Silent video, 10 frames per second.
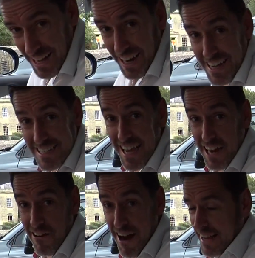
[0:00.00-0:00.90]
let's get
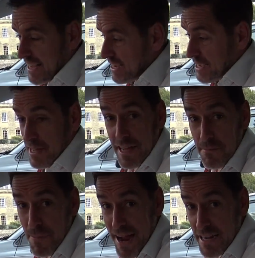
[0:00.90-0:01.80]
cracking
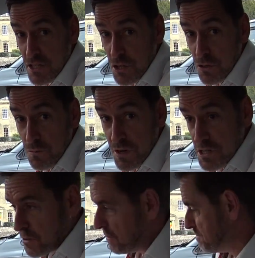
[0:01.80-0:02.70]
back to
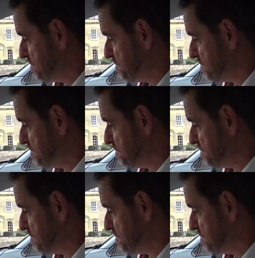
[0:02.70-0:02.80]
Bristol.